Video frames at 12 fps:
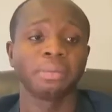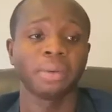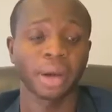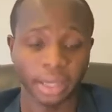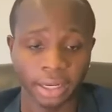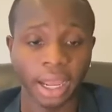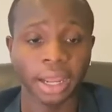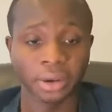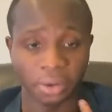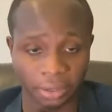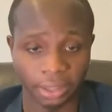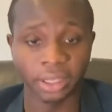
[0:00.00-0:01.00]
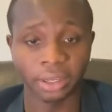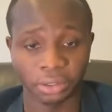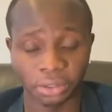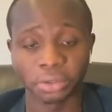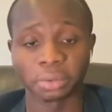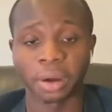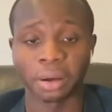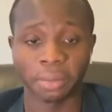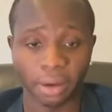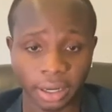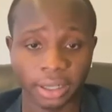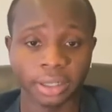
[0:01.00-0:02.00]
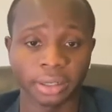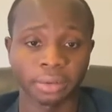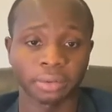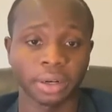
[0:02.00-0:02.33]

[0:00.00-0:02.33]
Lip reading: but I know a thing or two about marketing,